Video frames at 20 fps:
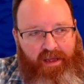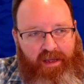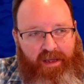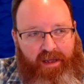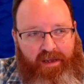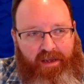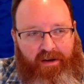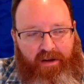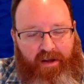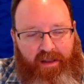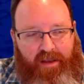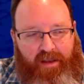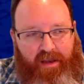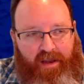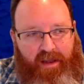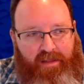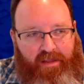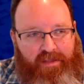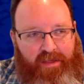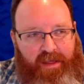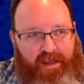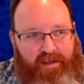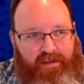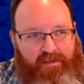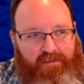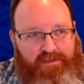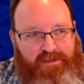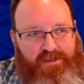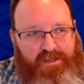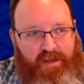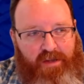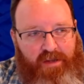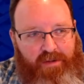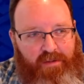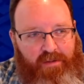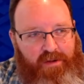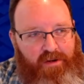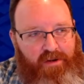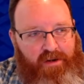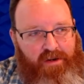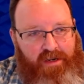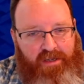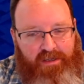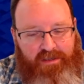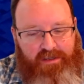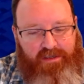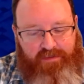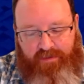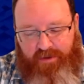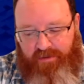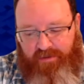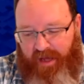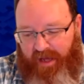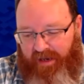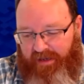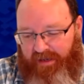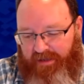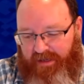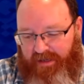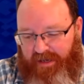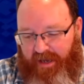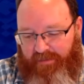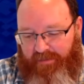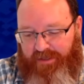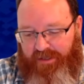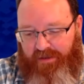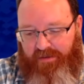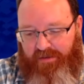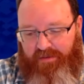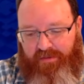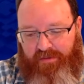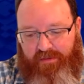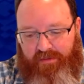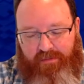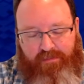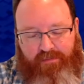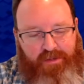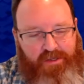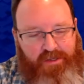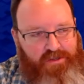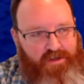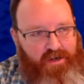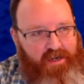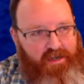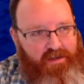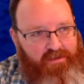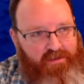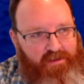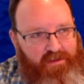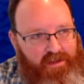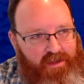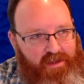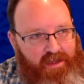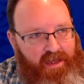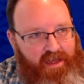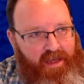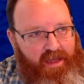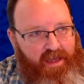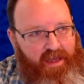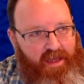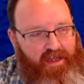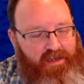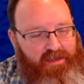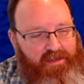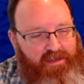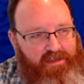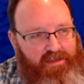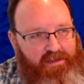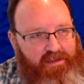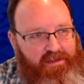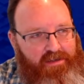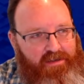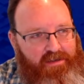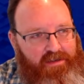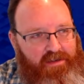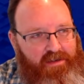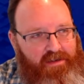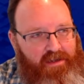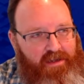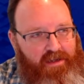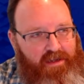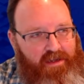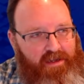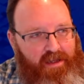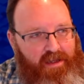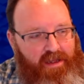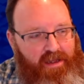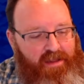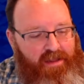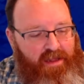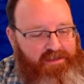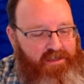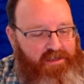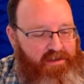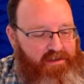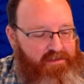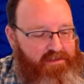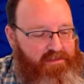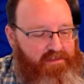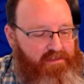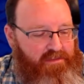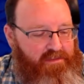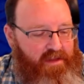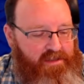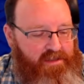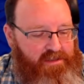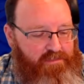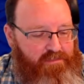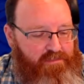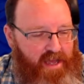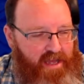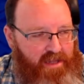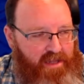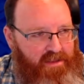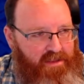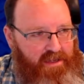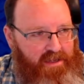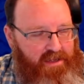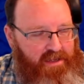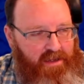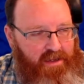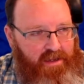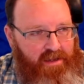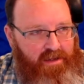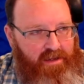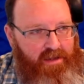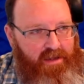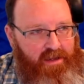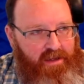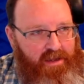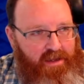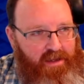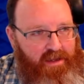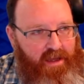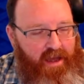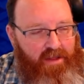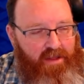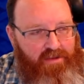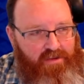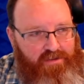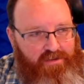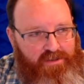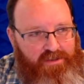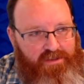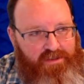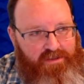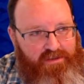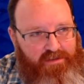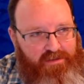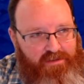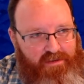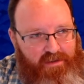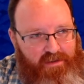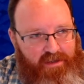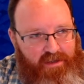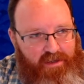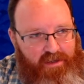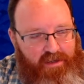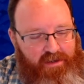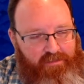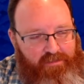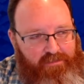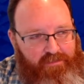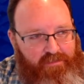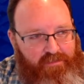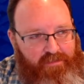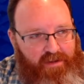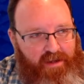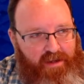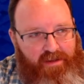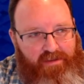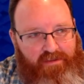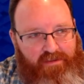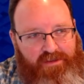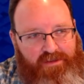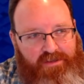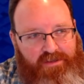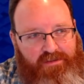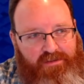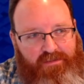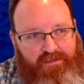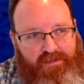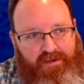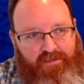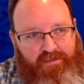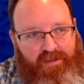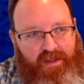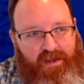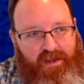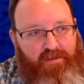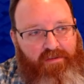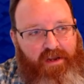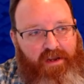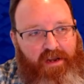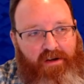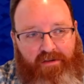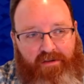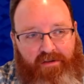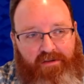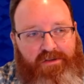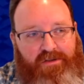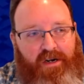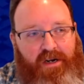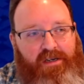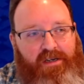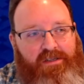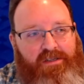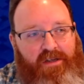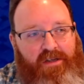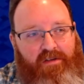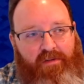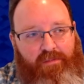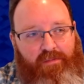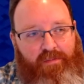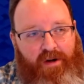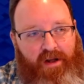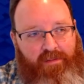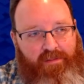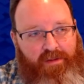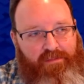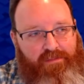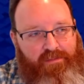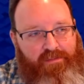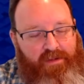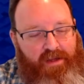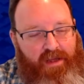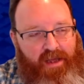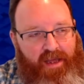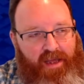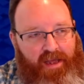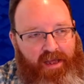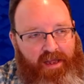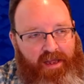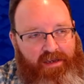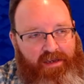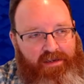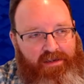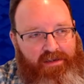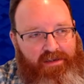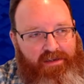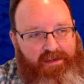you know, I think some communities view that as an absolute betrayal, and that's a bad thing. Others, you know, they don't care. They're trying to solve a problem, and